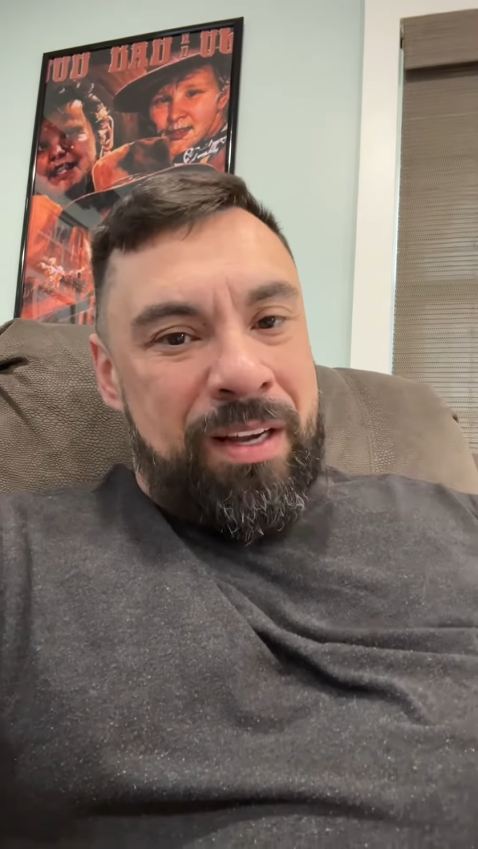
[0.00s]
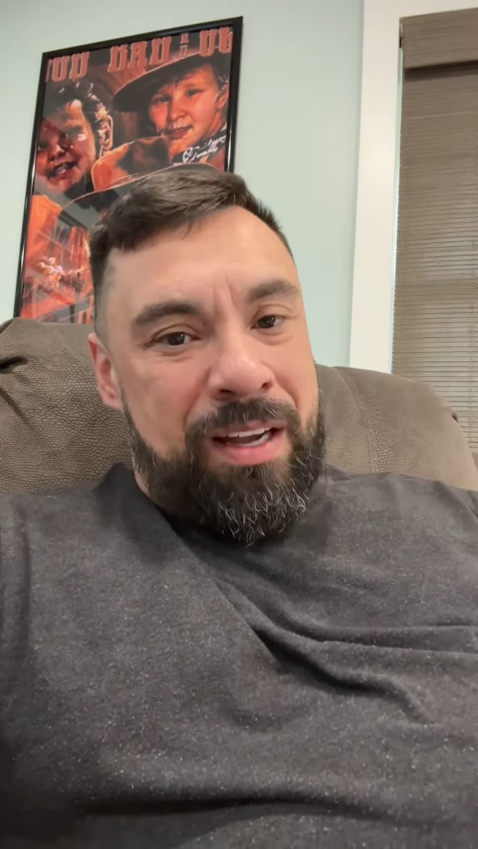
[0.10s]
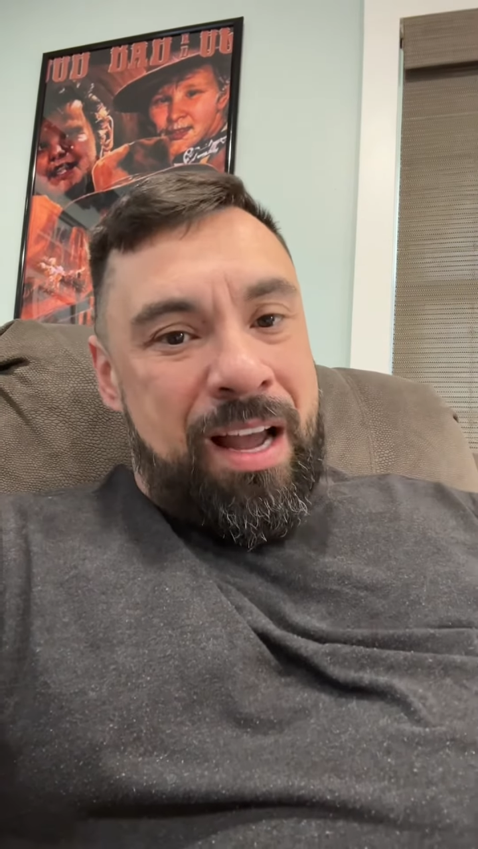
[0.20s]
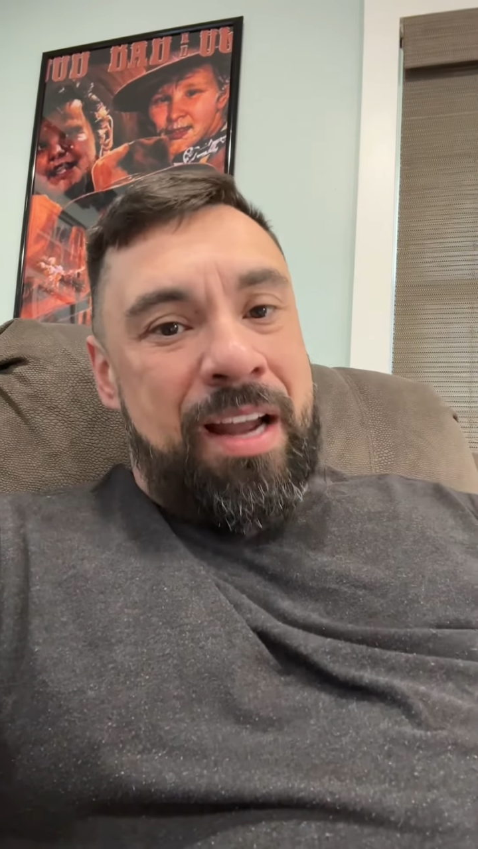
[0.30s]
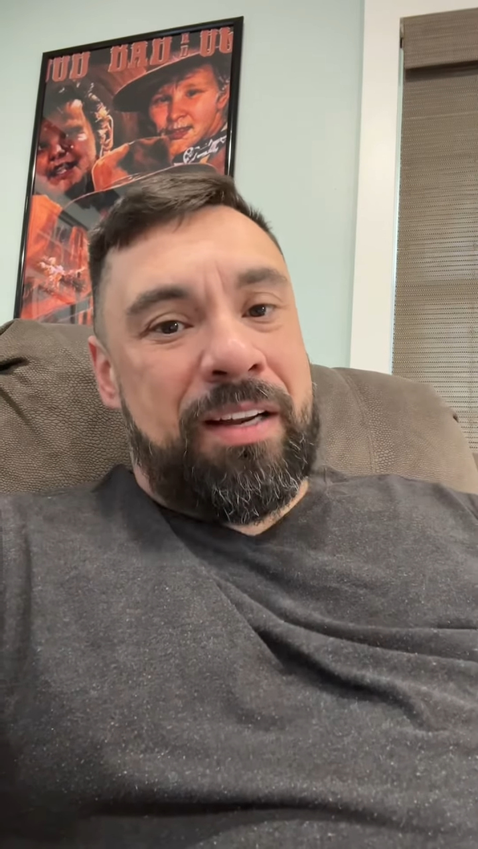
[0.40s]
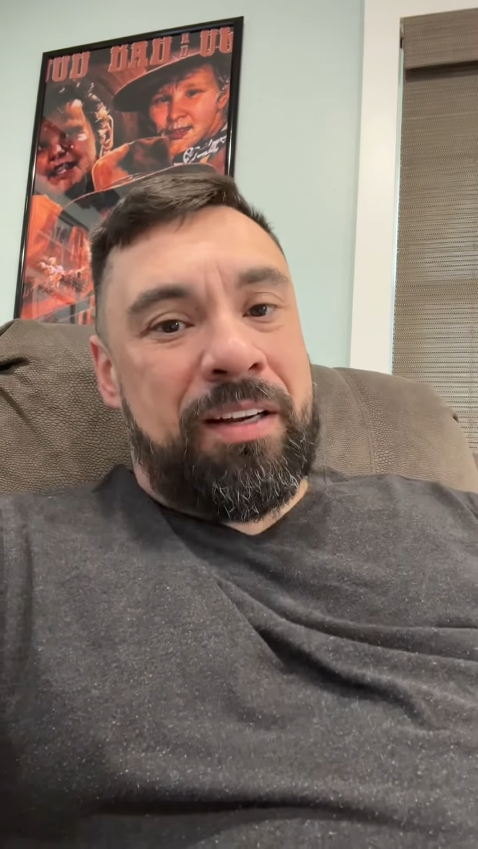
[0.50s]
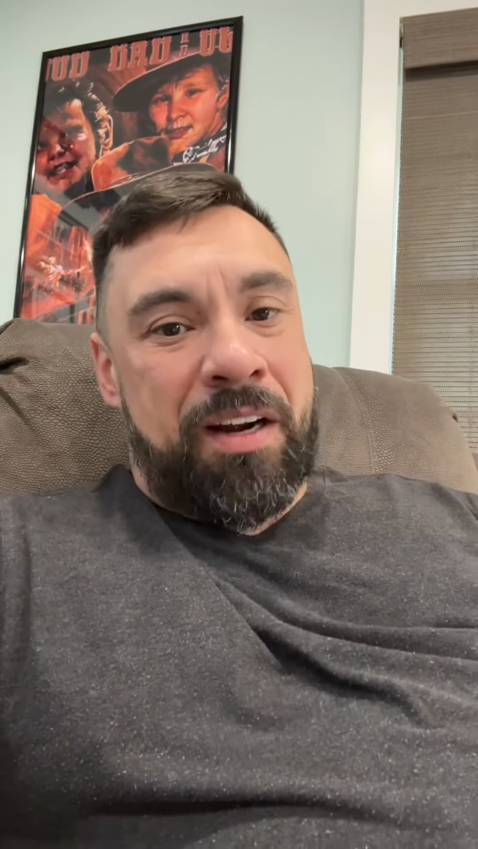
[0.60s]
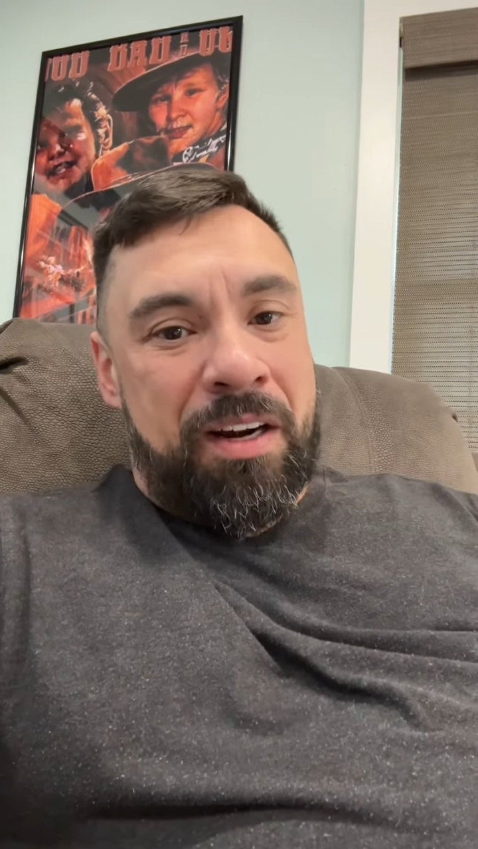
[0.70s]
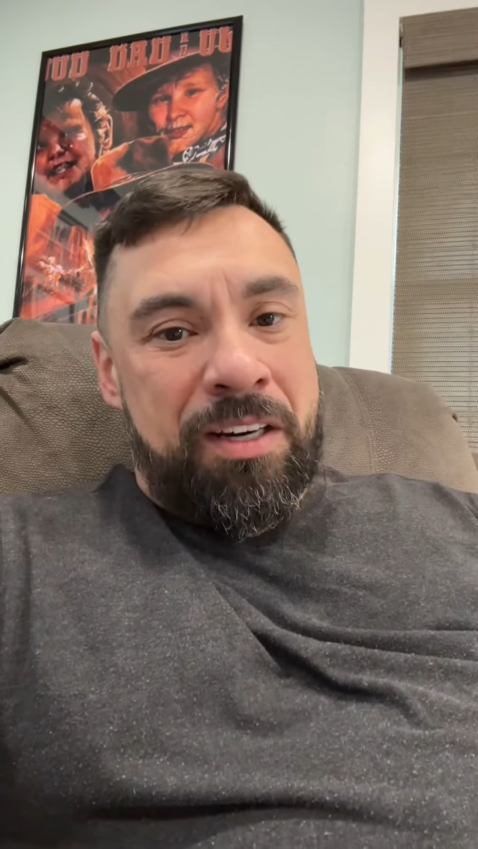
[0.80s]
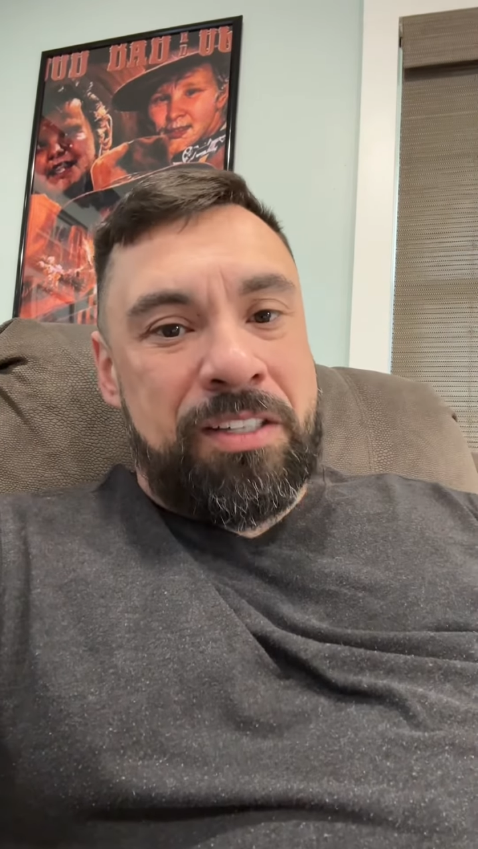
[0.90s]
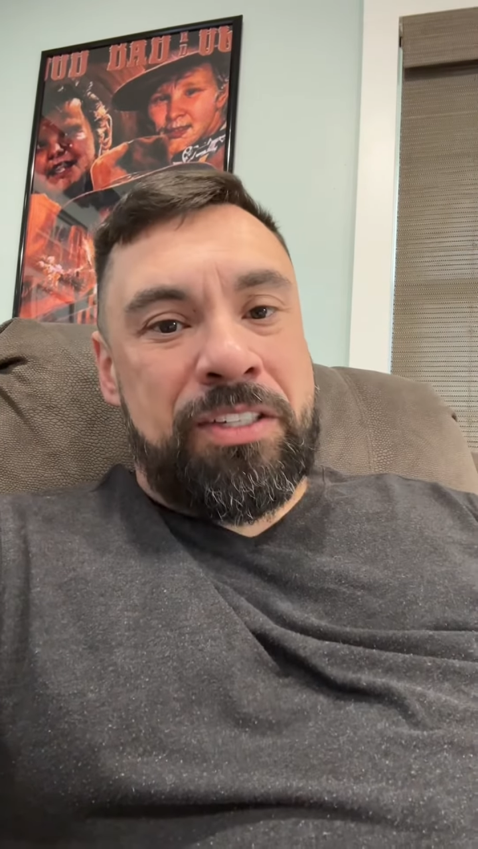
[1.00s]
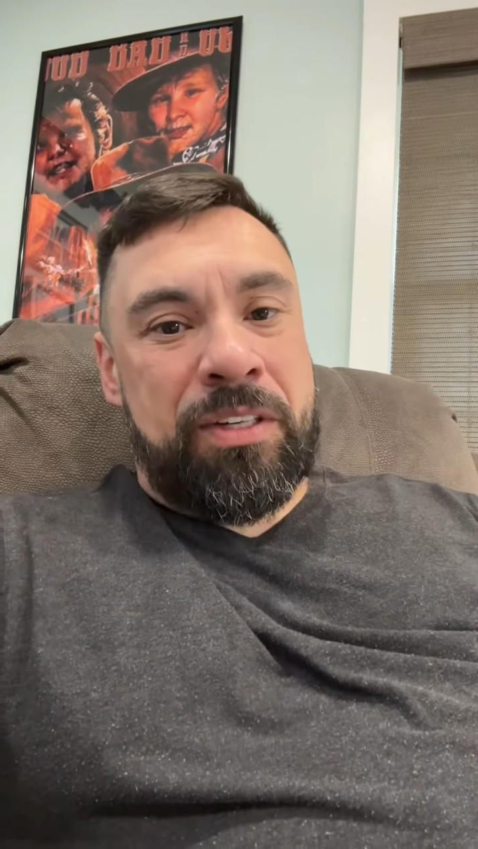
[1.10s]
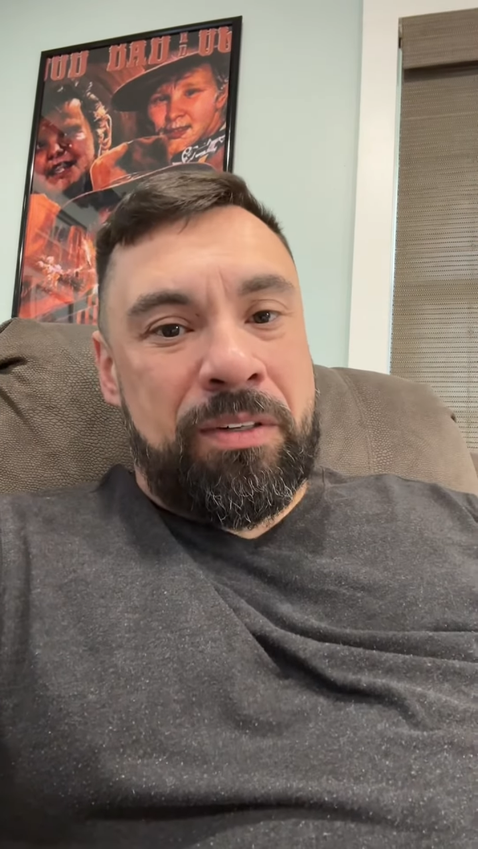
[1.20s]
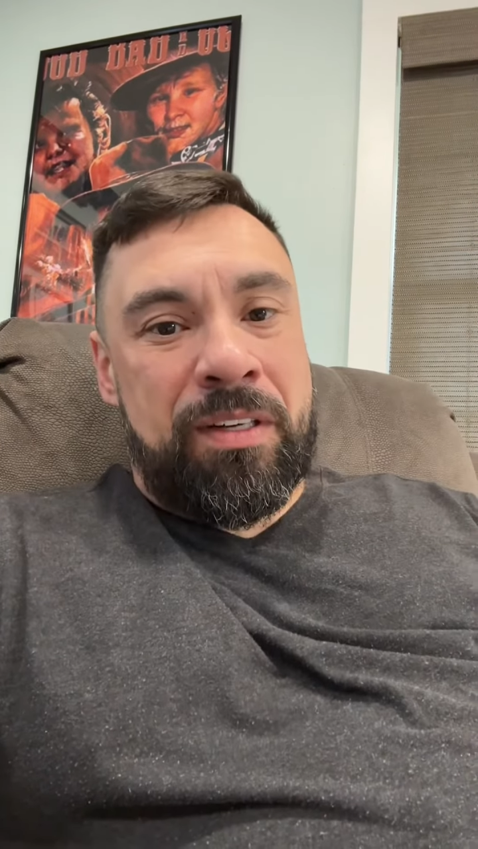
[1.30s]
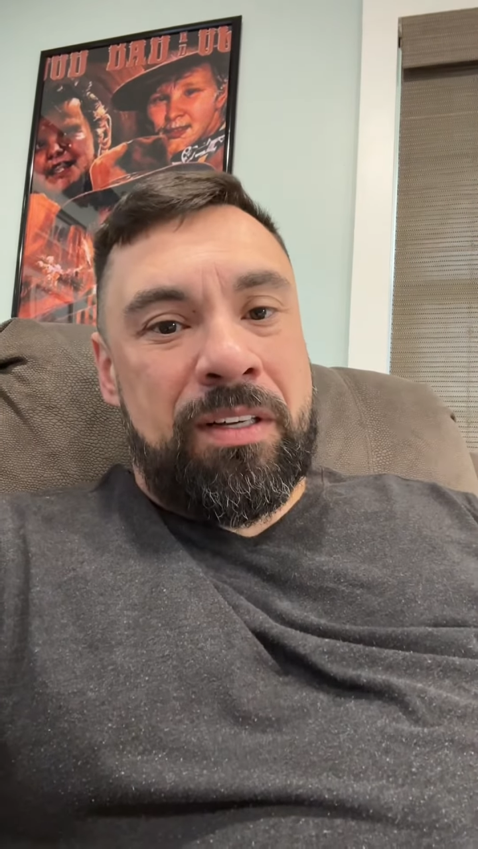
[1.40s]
I encourage you